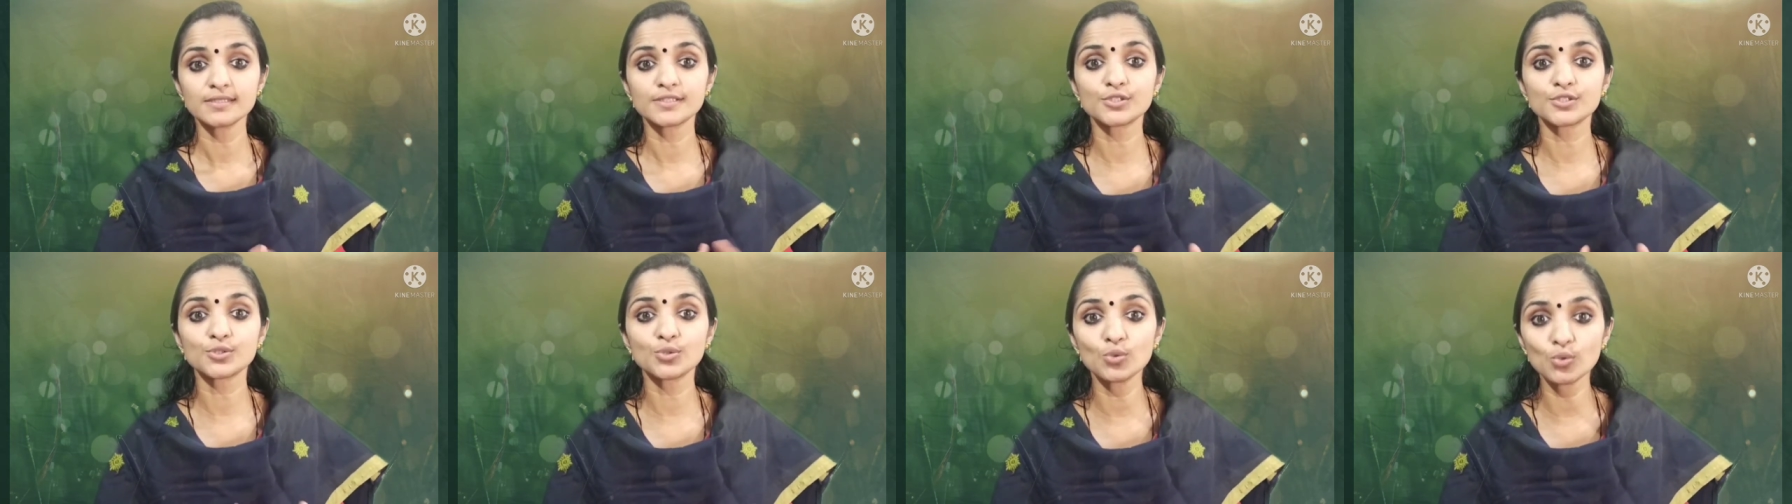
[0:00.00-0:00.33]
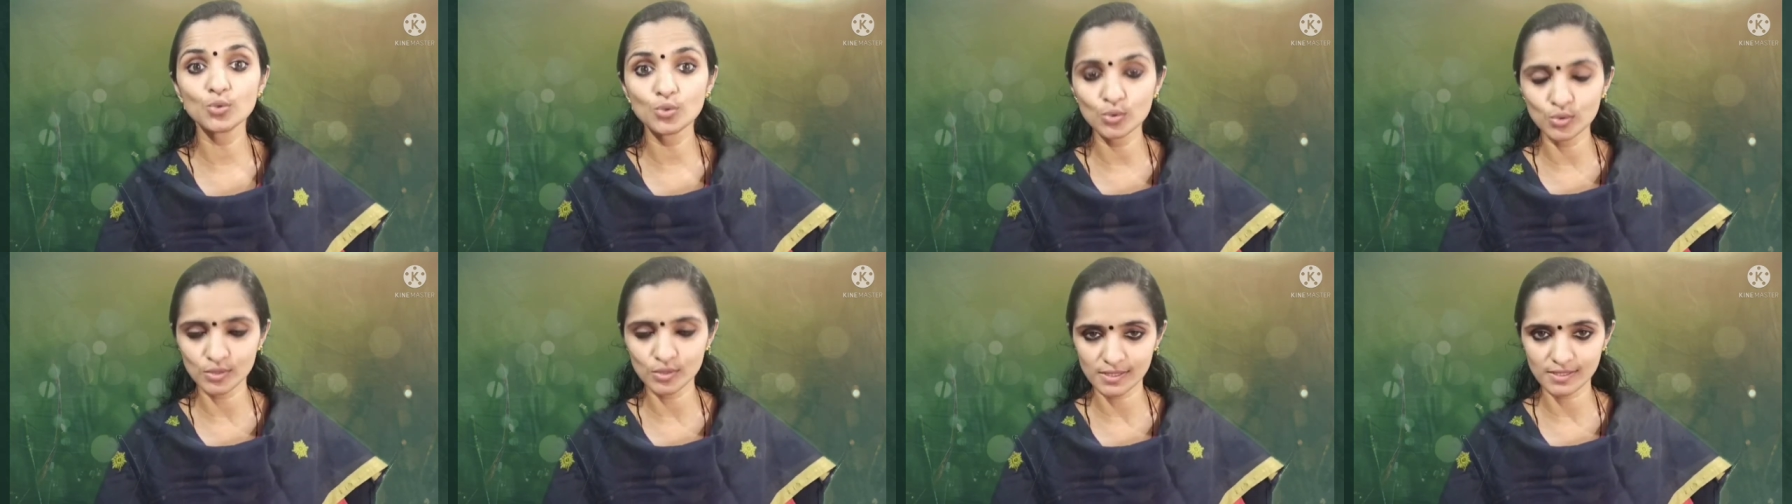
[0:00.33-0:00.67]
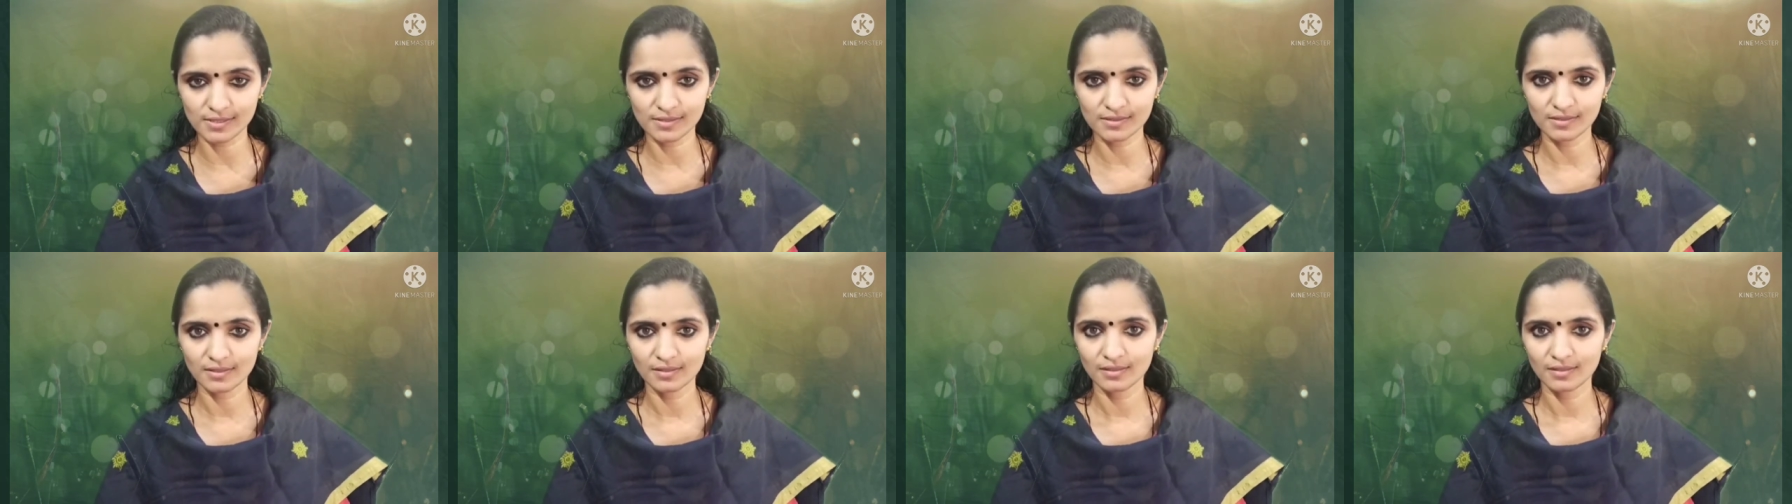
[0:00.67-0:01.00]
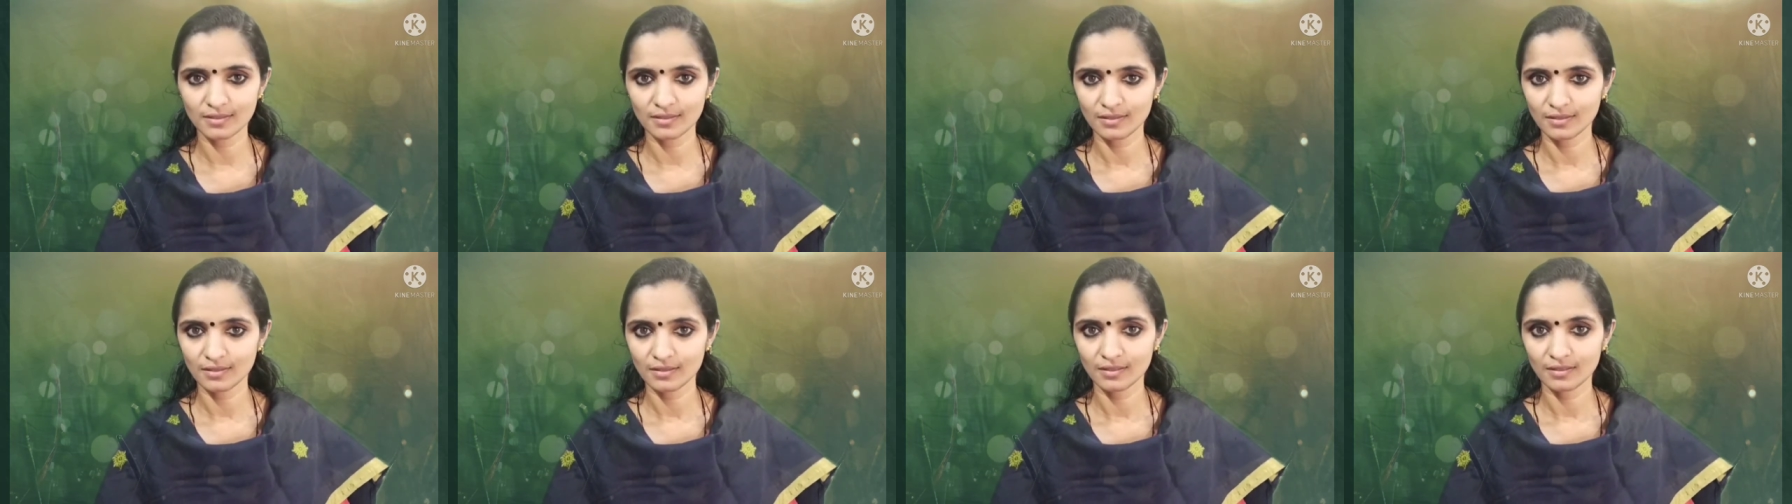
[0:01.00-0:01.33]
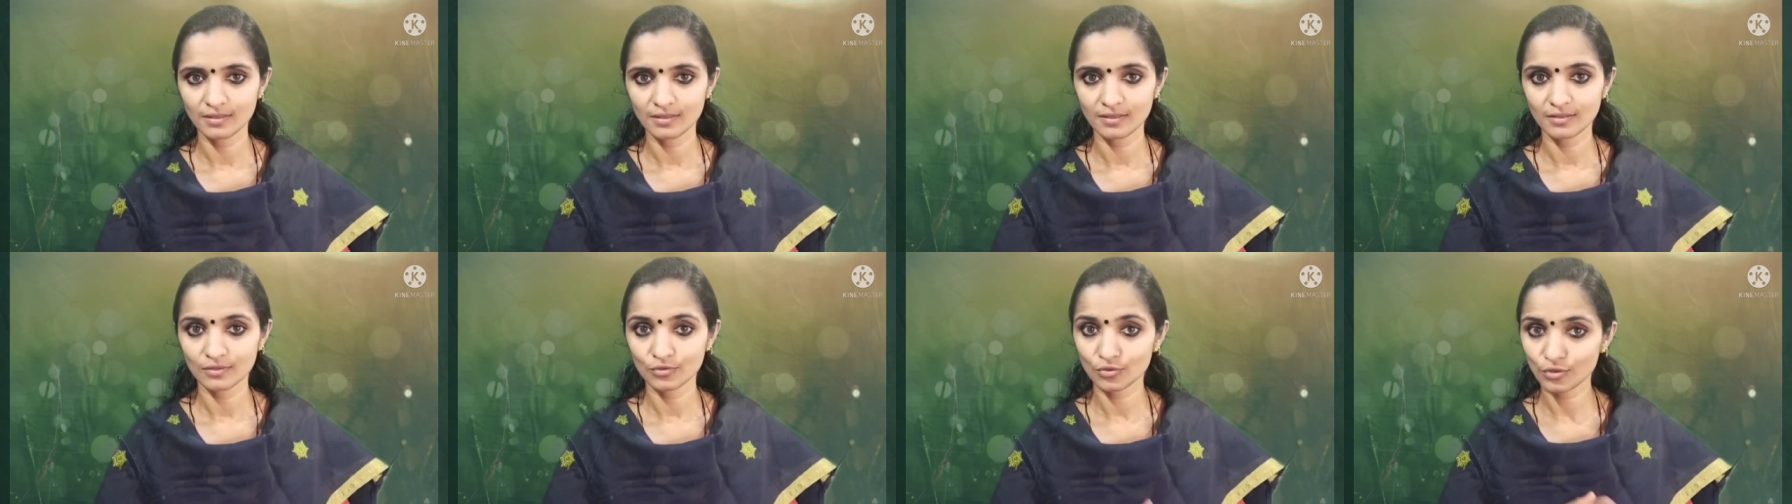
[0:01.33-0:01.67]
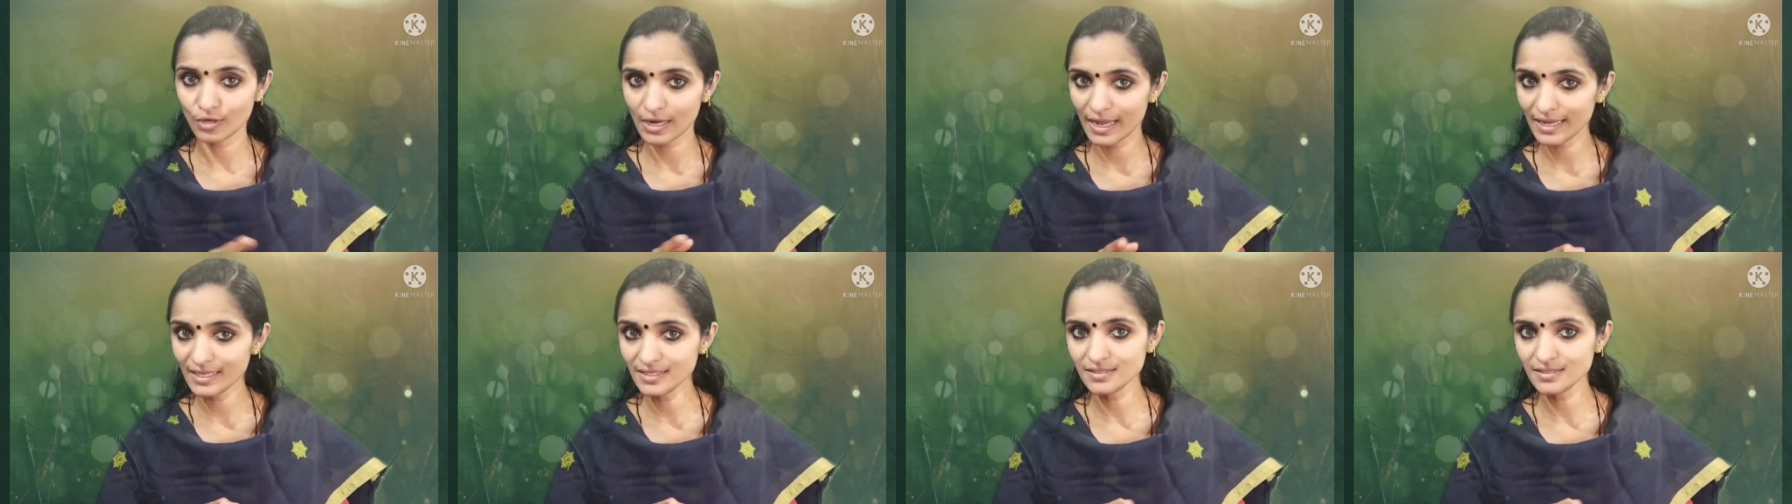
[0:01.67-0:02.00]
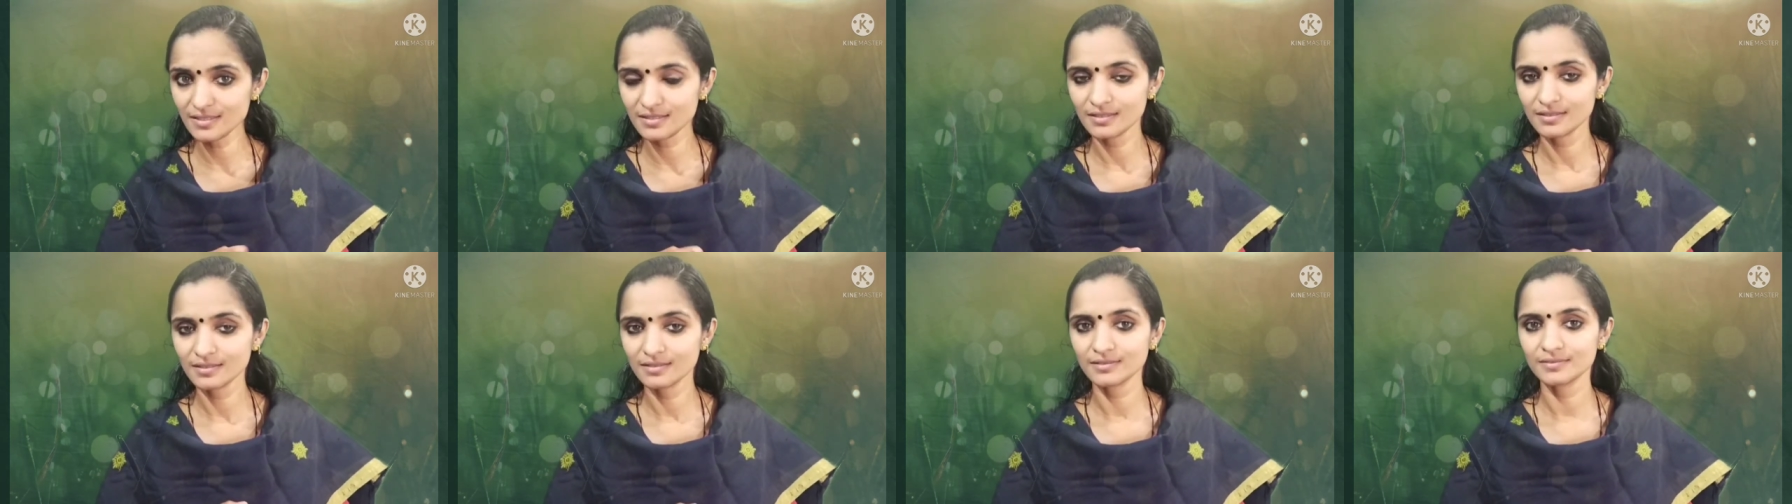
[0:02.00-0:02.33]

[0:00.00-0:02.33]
shoes. Right?